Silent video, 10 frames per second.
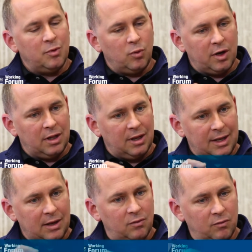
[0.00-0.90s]
But what
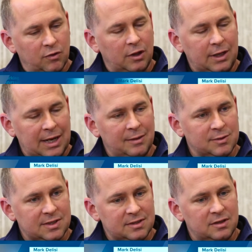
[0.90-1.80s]
it really
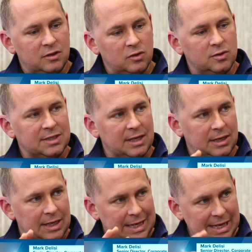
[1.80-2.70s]
enables us to do is get an